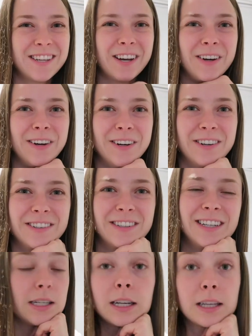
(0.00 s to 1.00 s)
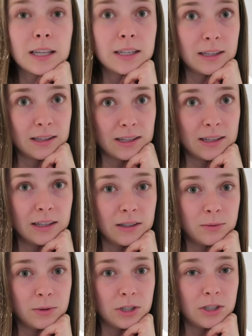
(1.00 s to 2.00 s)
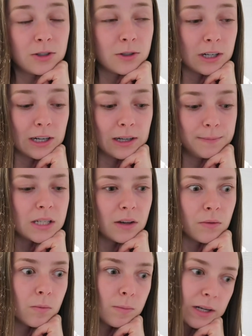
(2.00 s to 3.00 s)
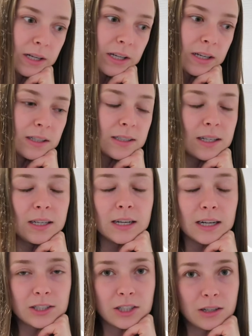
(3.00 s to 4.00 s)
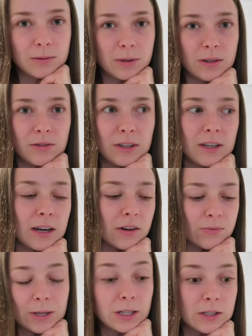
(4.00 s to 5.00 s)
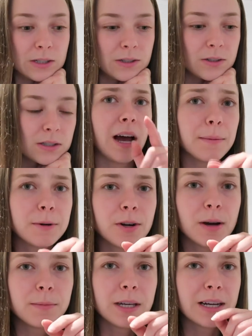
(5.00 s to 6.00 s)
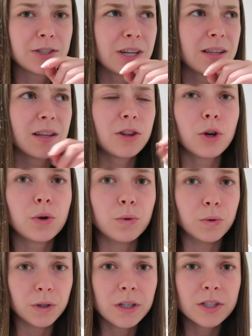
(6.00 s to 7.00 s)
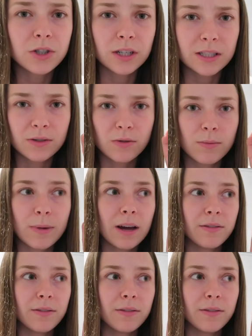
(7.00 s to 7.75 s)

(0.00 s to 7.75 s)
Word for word: So didn't get anything, which is great. Saving money because I need to actually get rid of like half my clothes. Abercrombie actually had like the coolest dressing room